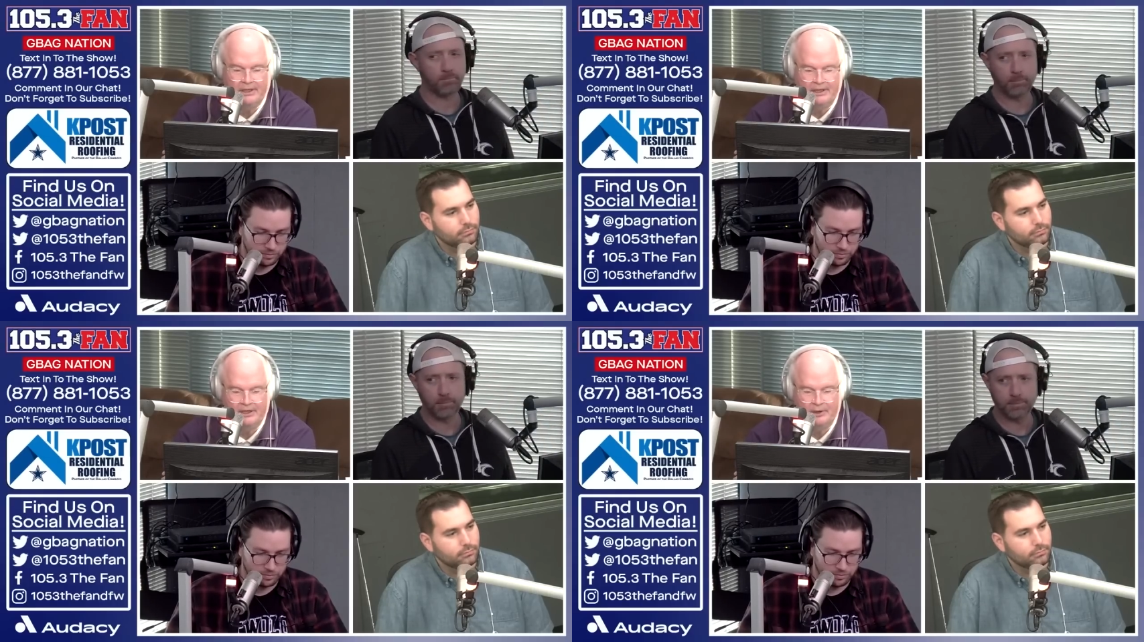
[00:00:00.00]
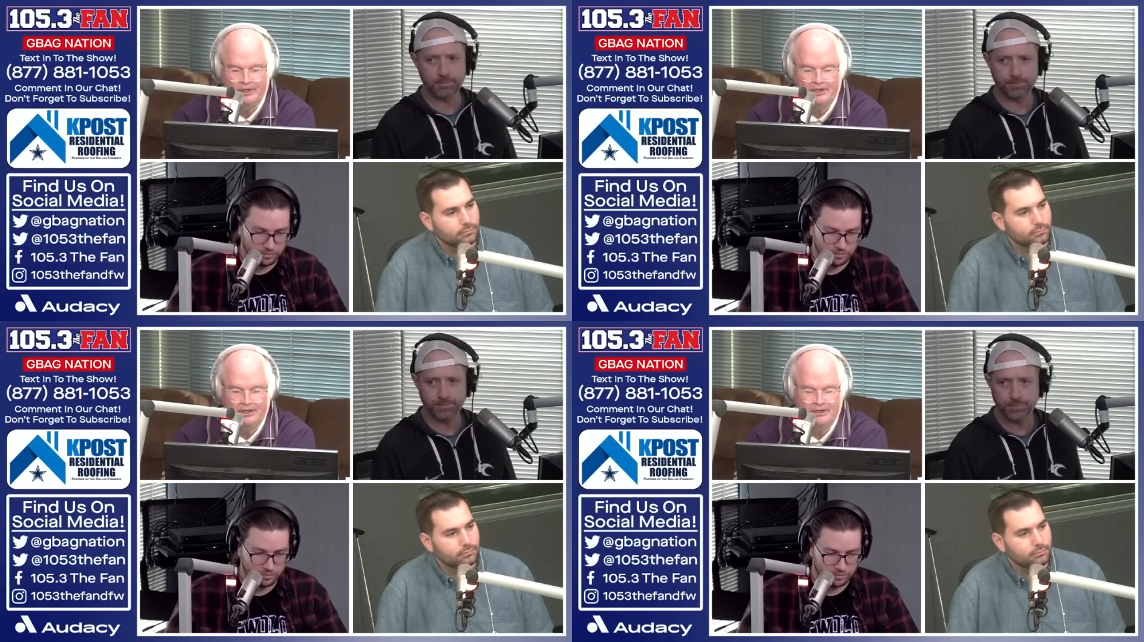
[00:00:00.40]
Speaker 1: You know,
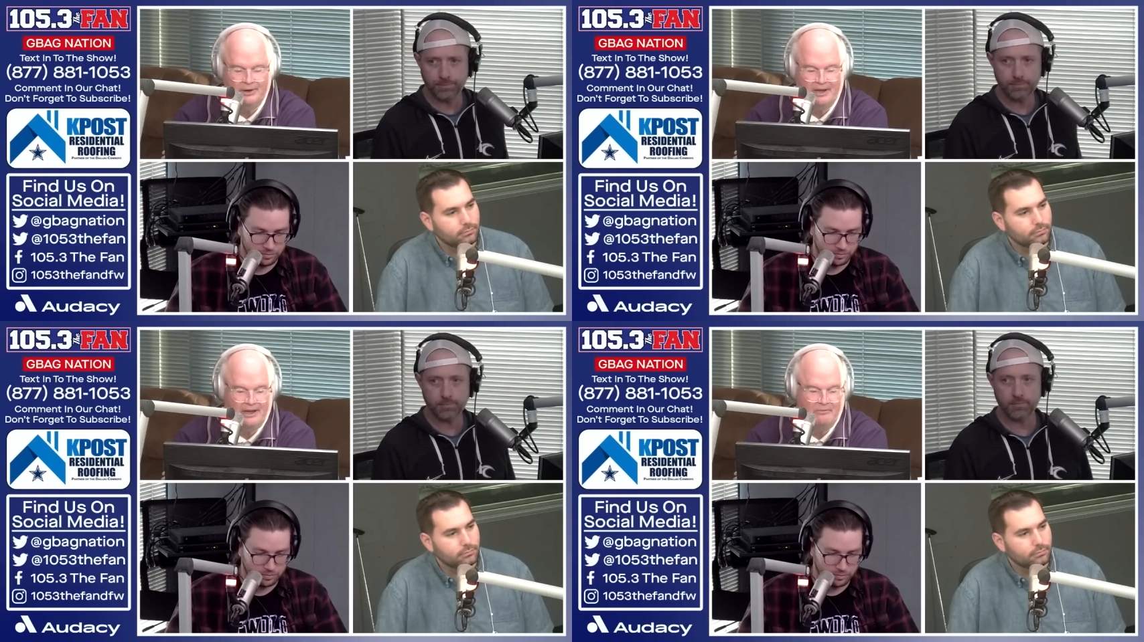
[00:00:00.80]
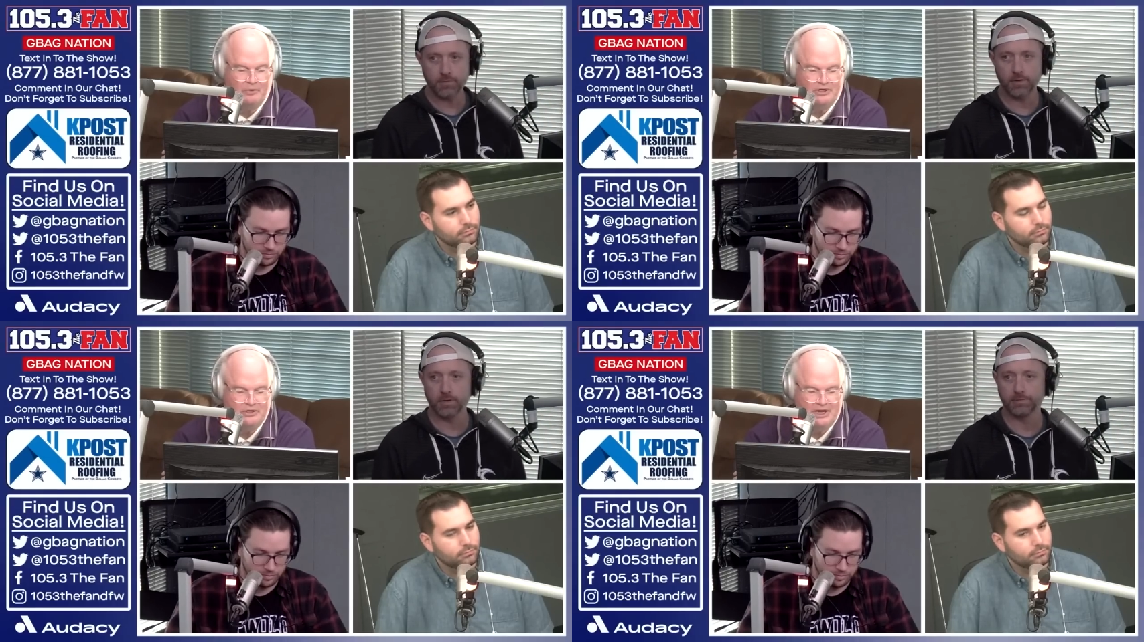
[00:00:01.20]
and you know
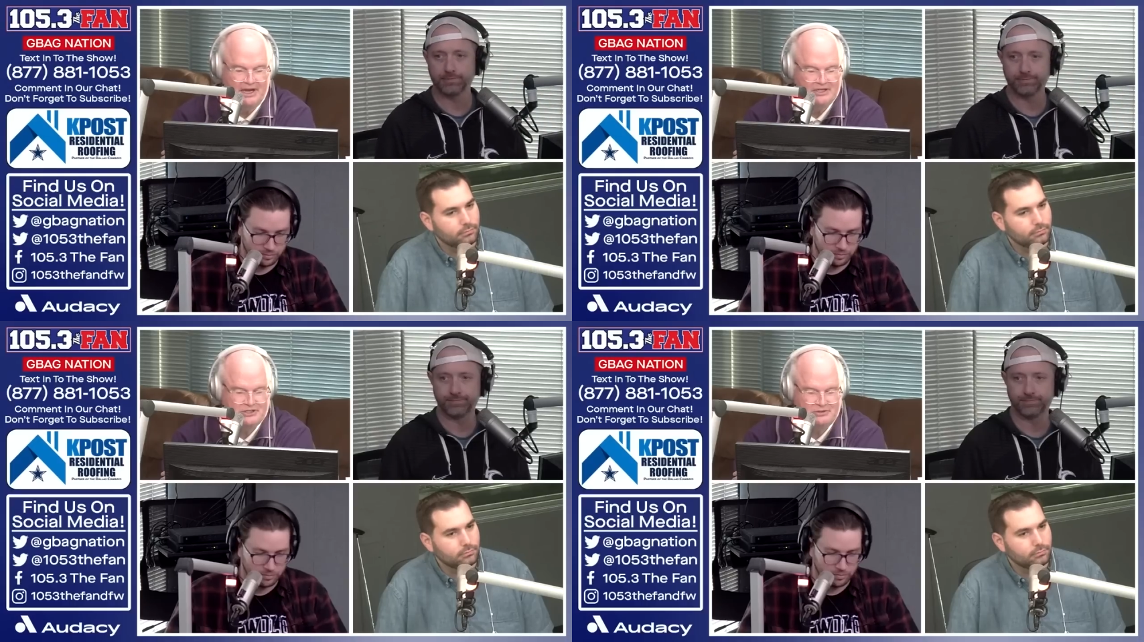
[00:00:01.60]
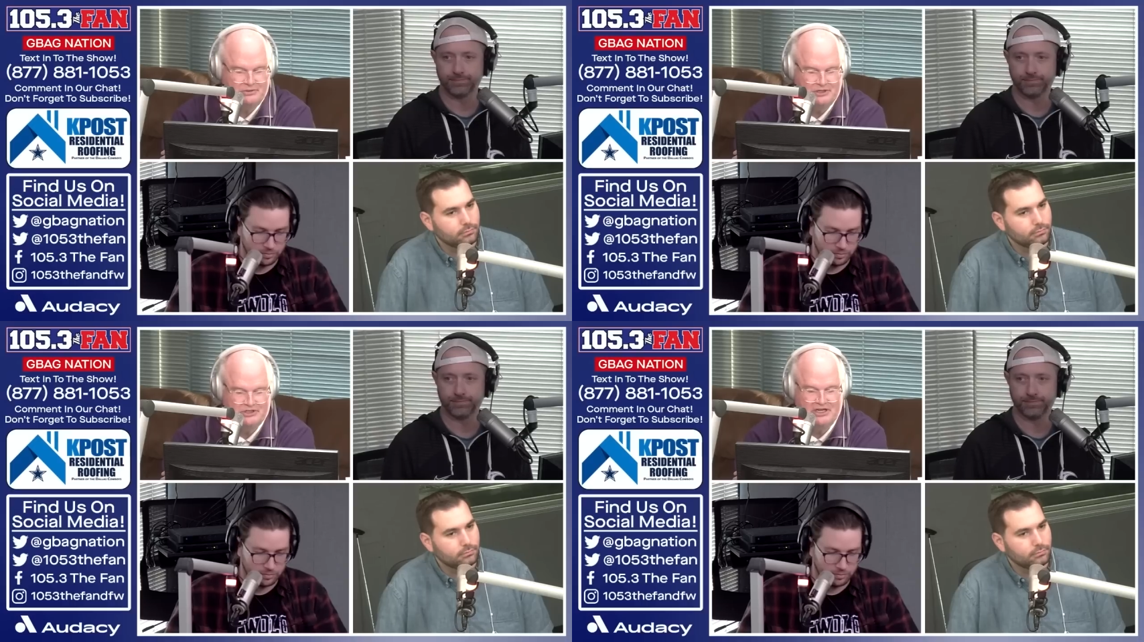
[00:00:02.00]
when you guys
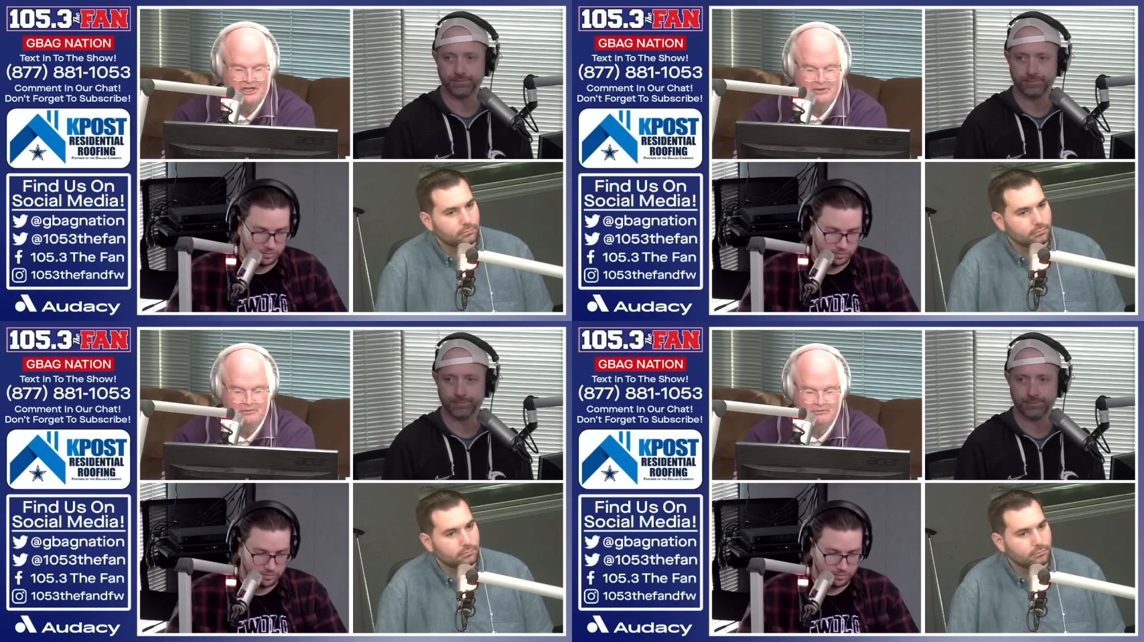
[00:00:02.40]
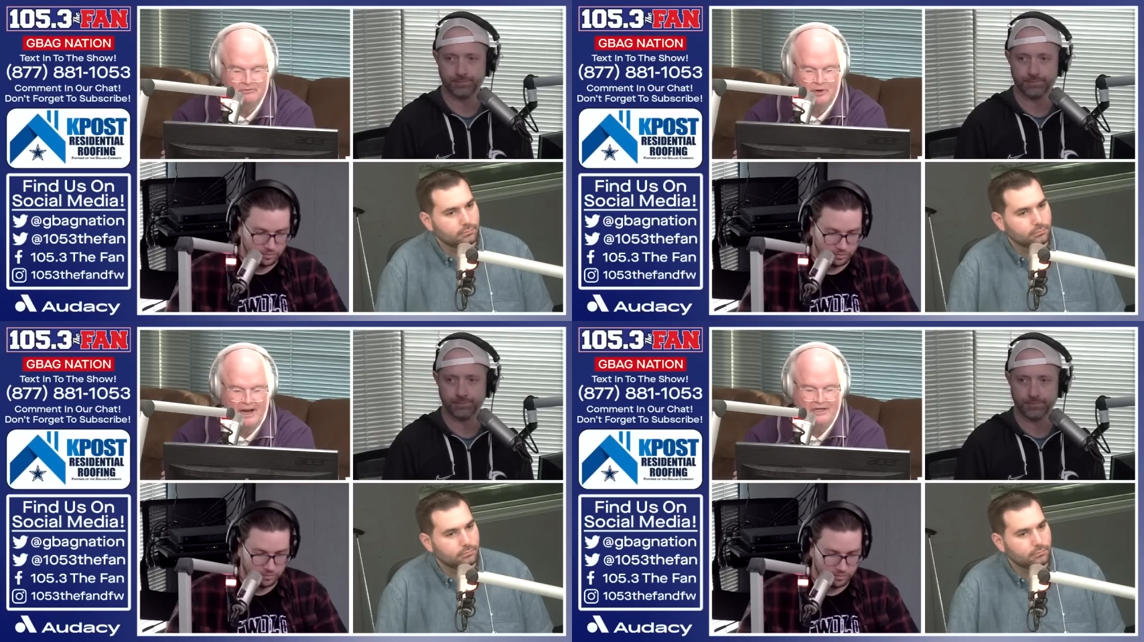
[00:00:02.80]
when you see
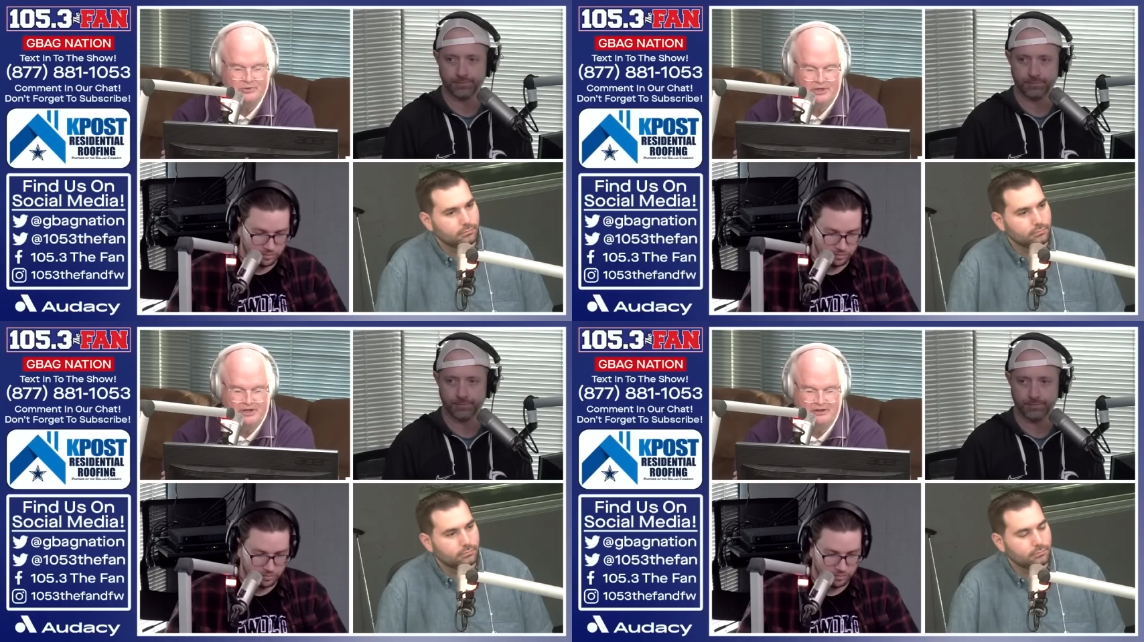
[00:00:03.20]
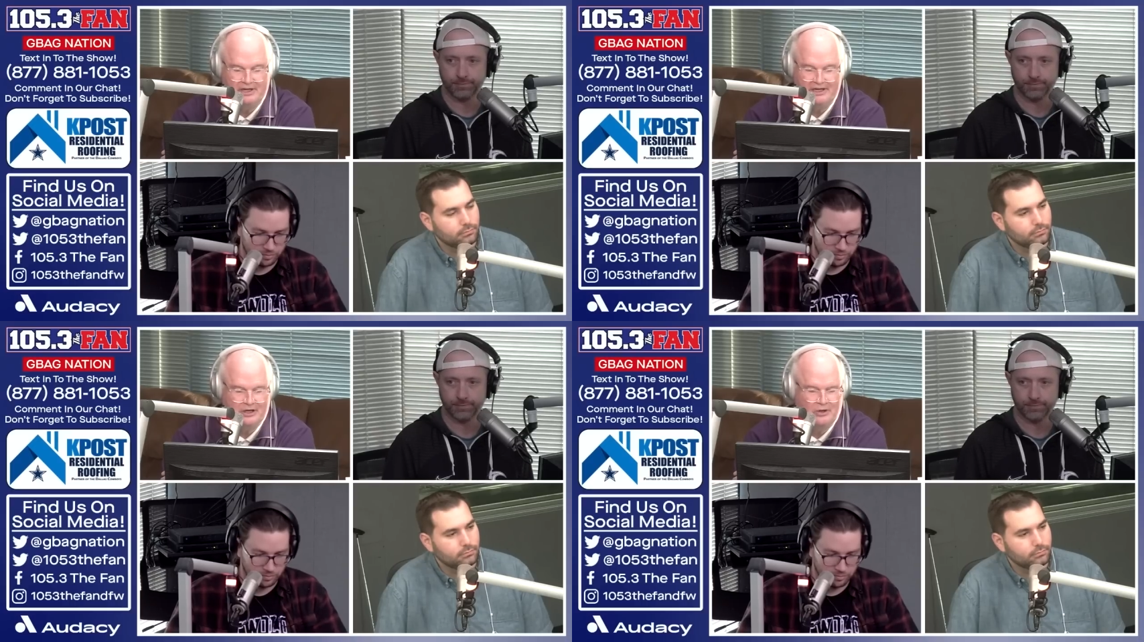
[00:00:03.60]
Ryan's, what are you thinking?